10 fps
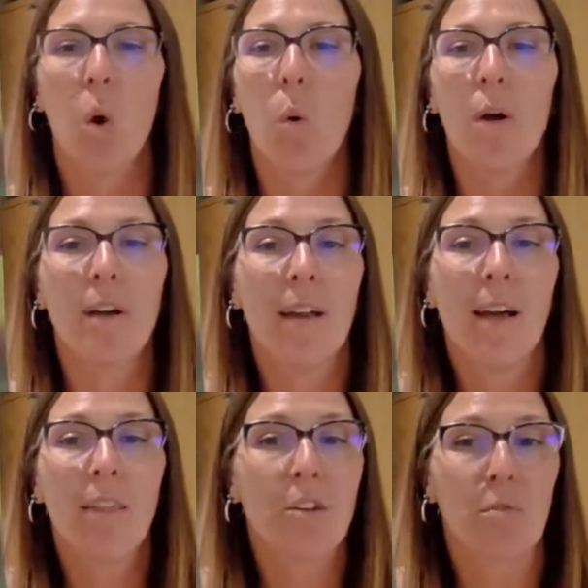or
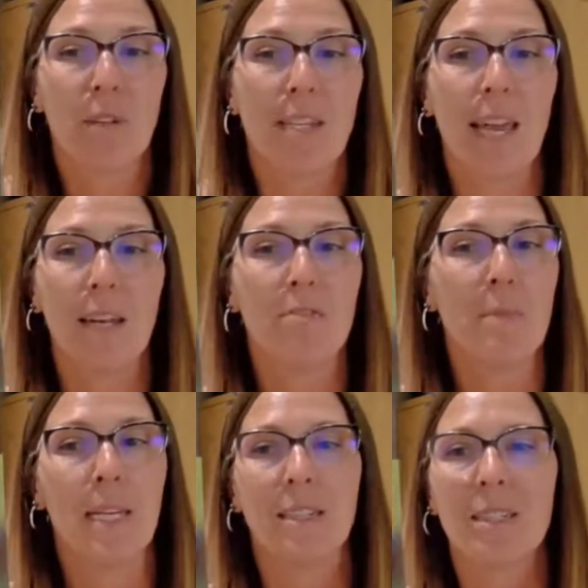another creative
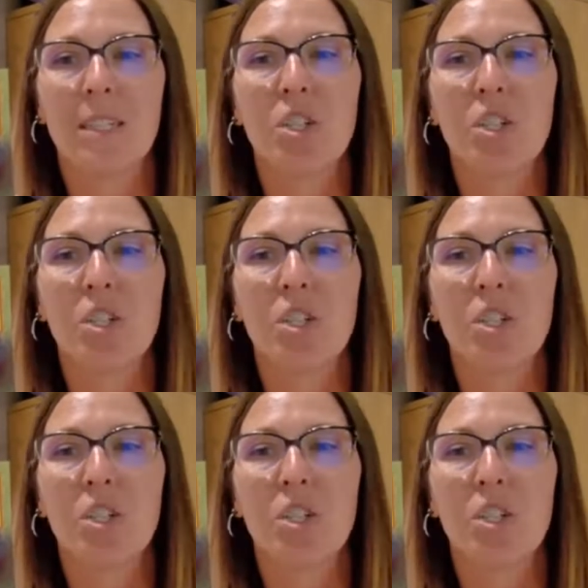means